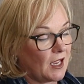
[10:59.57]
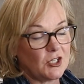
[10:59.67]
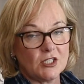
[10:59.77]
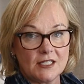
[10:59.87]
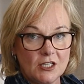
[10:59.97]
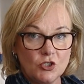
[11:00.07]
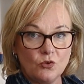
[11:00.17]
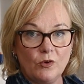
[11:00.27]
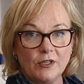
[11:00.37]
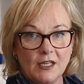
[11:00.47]
just as you're
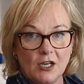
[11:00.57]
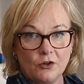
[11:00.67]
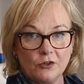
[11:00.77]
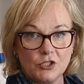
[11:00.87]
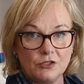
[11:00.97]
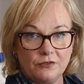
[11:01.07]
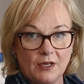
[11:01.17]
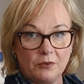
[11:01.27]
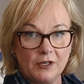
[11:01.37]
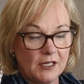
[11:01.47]
working across your
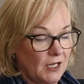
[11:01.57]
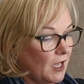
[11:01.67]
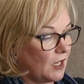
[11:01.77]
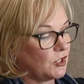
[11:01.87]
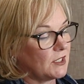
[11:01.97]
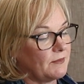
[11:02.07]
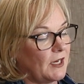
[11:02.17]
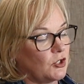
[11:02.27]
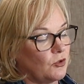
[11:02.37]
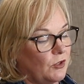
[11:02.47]
fabric, just
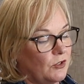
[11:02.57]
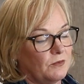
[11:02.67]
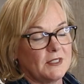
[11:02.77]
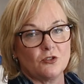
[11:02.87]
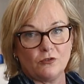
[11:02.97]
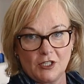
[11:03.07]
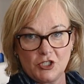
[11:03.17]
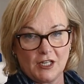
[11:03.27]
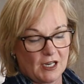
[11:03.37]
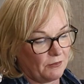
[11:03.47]
make sure you're
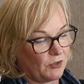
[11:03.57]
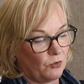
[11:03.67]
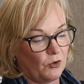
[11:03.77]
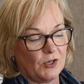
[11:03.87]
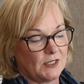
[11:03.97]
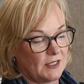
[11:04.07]
scrunching up the work